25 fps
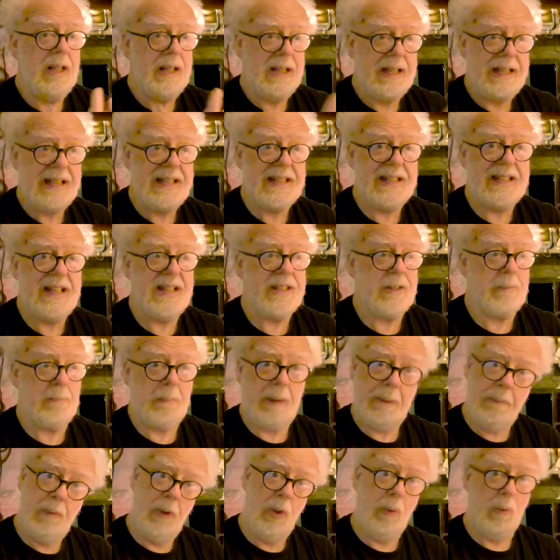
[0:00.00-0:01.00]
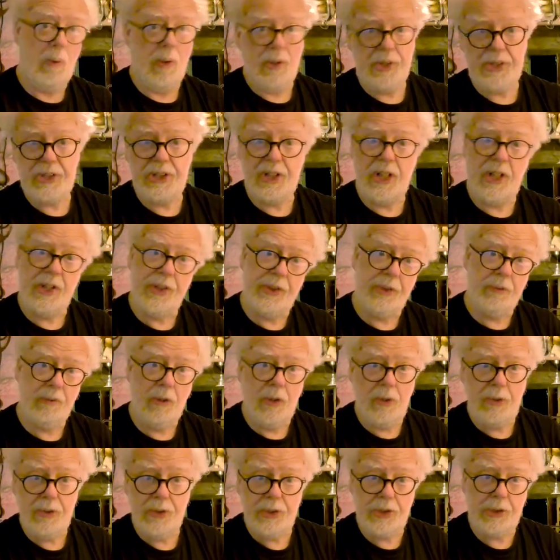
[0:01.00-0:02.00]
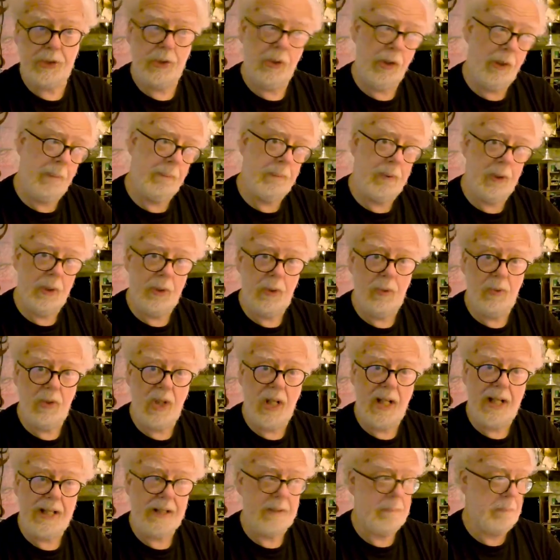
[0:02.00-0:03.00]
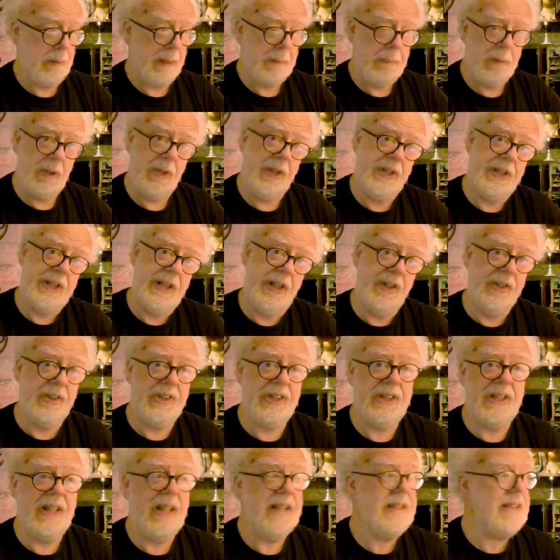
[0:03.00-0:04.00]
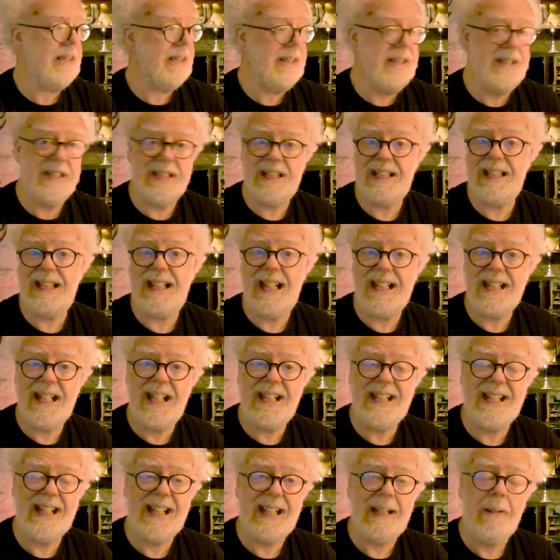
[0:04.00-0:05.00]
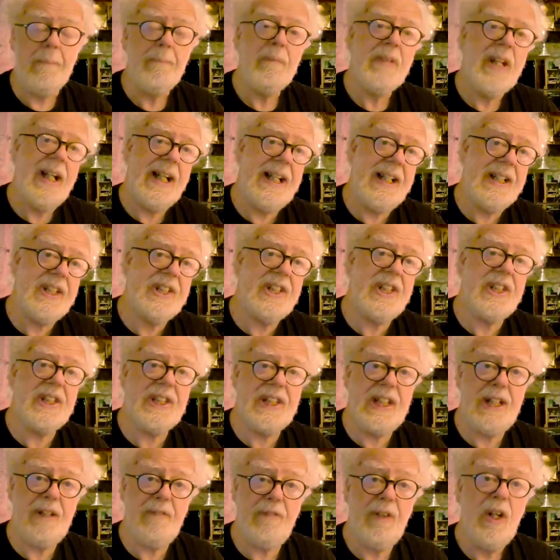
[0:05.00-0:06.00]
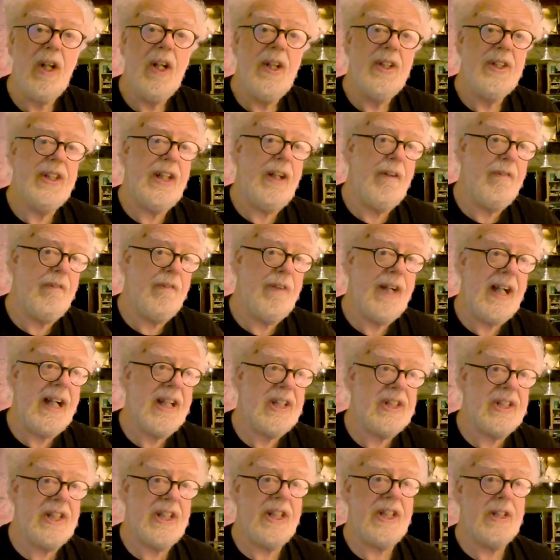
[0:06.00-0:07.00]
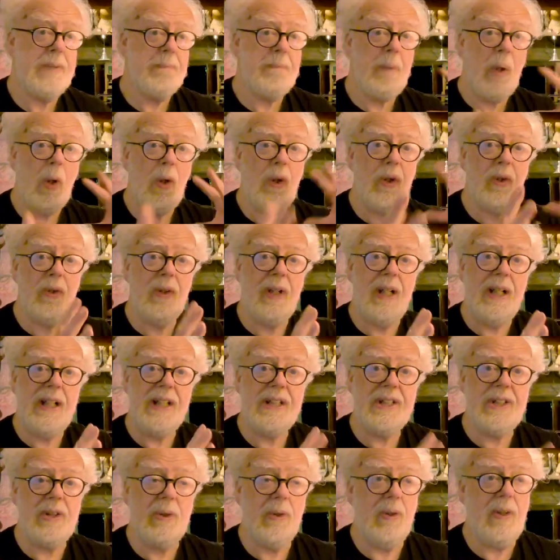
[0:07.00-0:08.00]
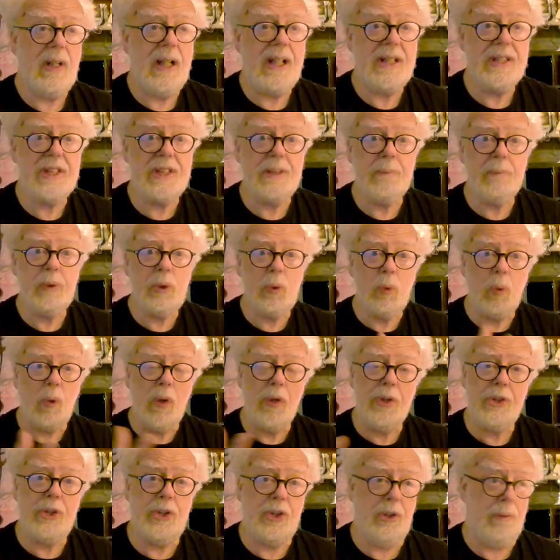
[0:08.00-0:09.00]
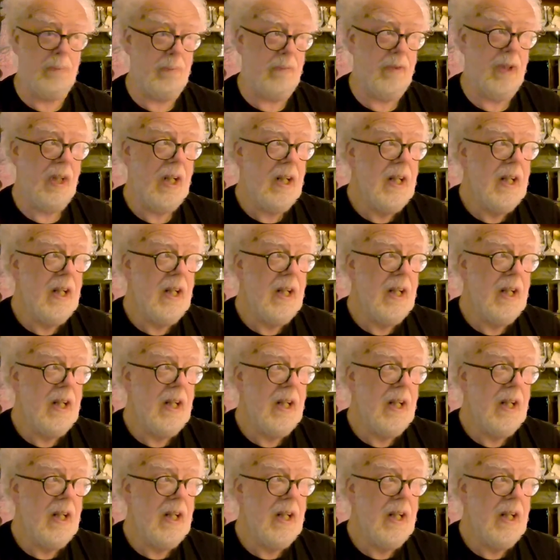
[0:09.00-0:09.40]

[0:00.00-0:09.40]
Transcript: He says people at one side of the road saw blue light. People at the other side didn't see anything. It's as if the effect is polarized or has some quantum